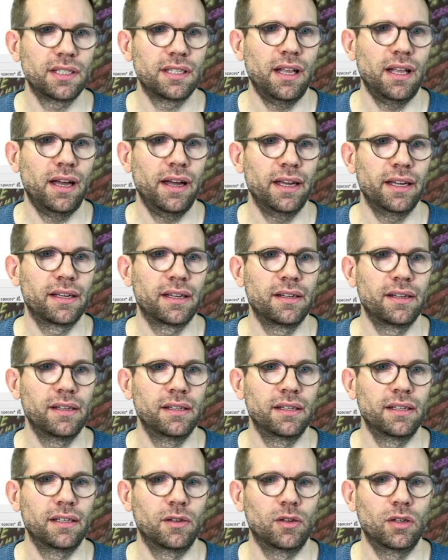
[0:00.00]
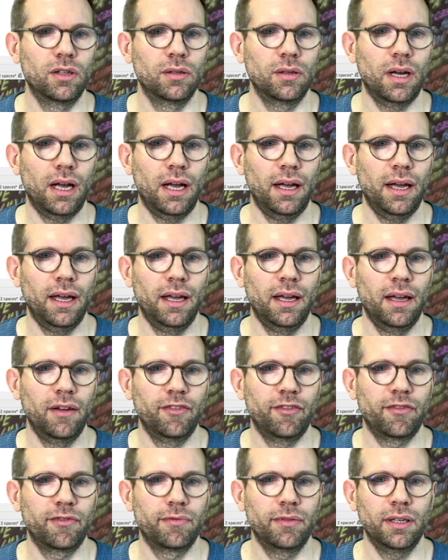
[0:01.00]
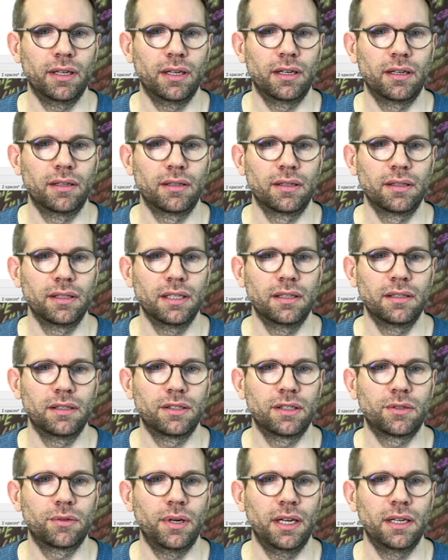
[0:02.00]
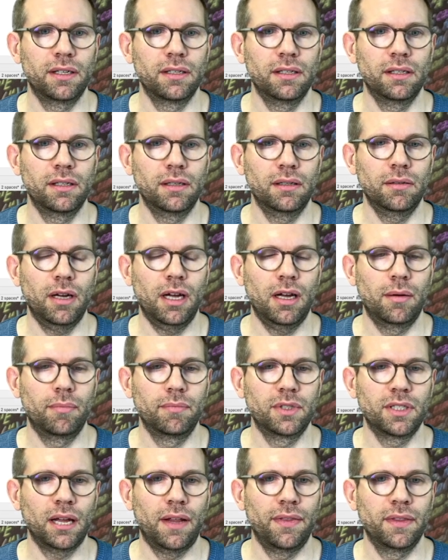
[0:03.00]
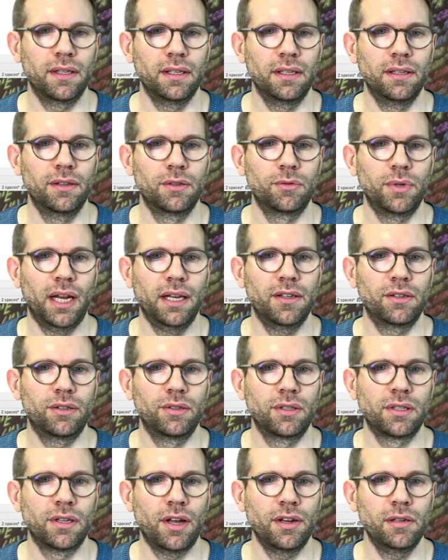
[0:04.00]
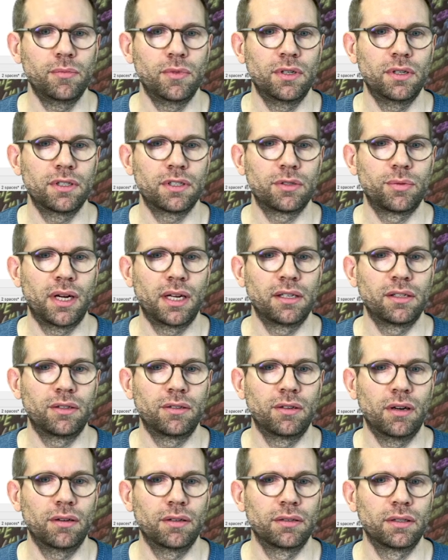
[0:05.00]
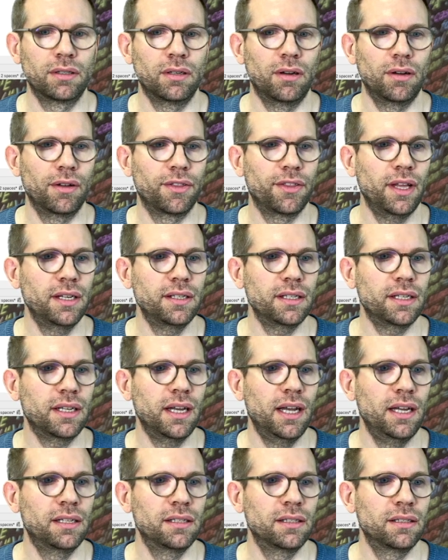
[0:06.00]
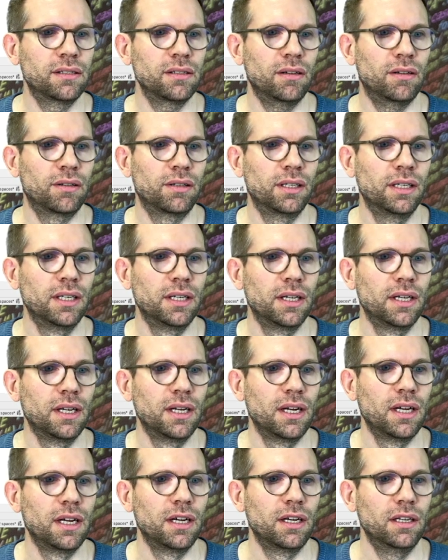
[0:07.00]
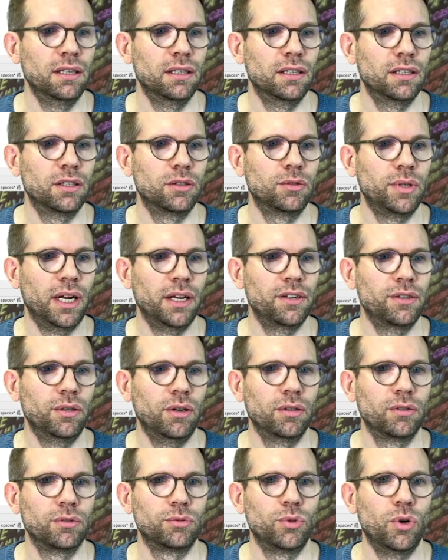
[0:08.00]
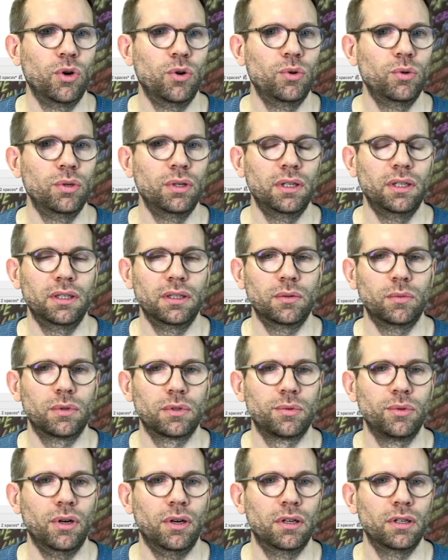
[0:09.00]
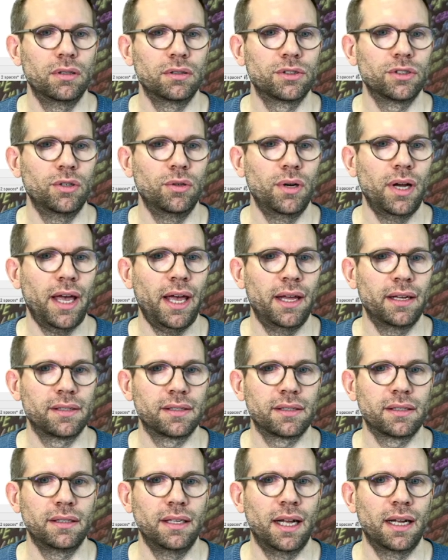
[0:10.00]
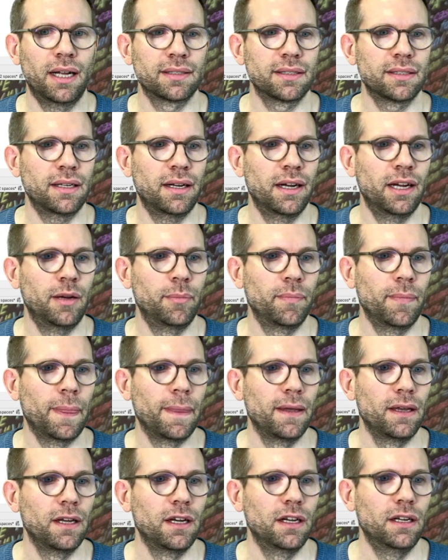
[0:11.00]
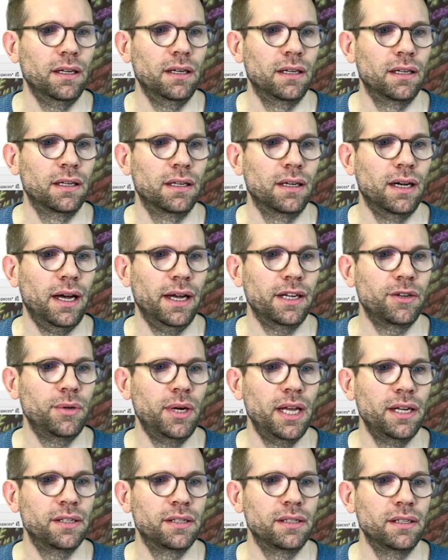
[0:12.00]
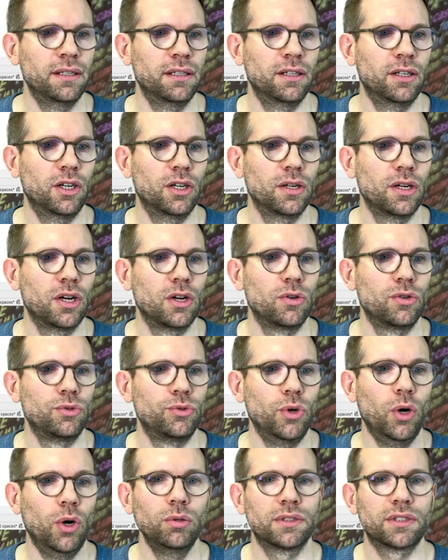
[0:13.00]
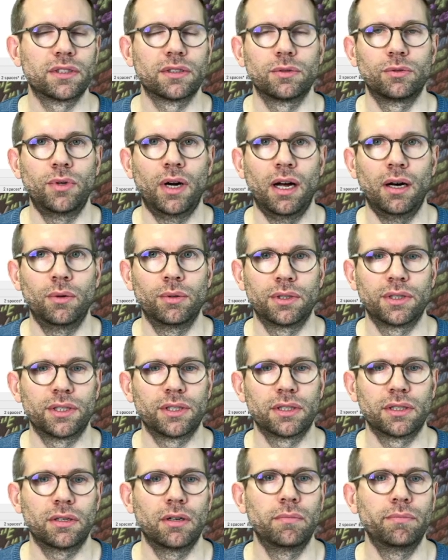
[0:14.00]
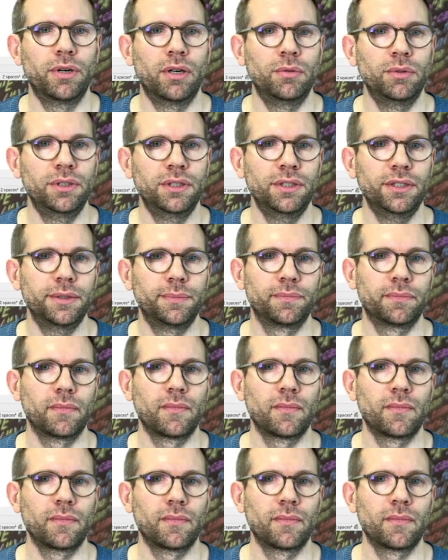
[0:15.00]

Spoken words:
like I have done the render anonymous, render unauthenticated, or render on role, what we also had last time, I created a roles route component,